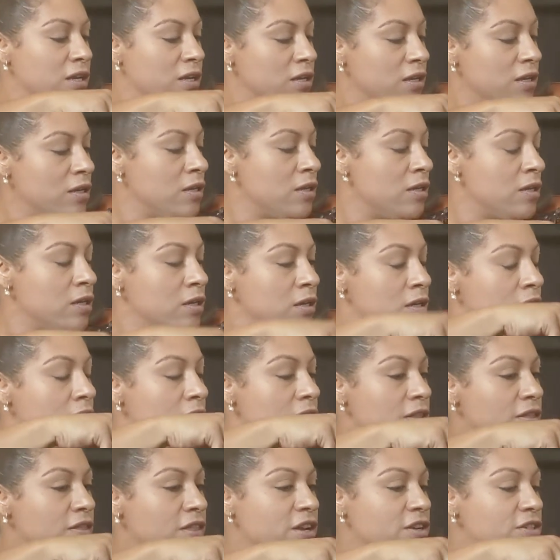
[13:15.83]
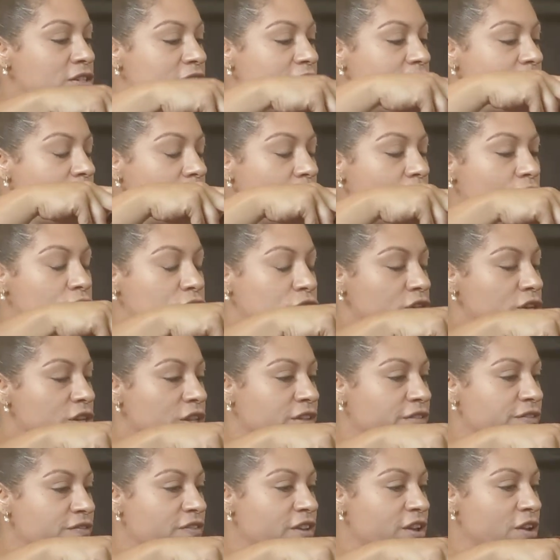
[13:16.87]
There's a little closer to
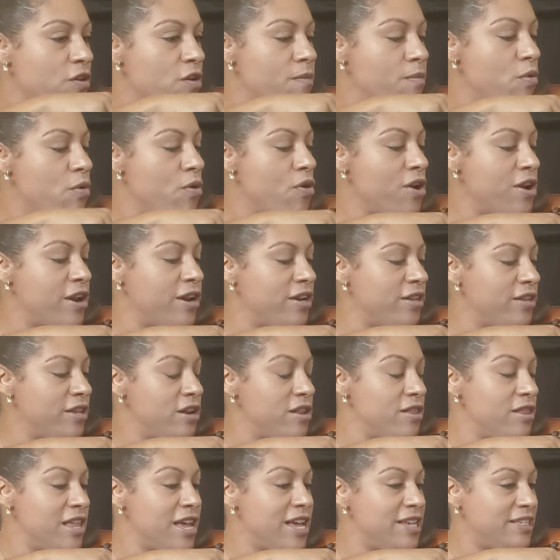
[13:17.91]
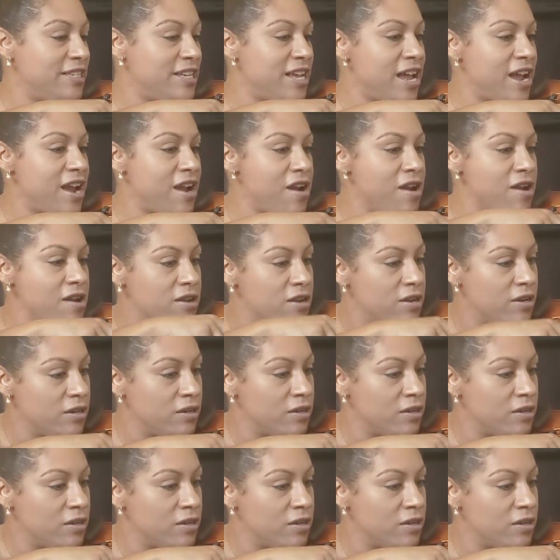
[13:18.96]
the fingerboard and a little less hair,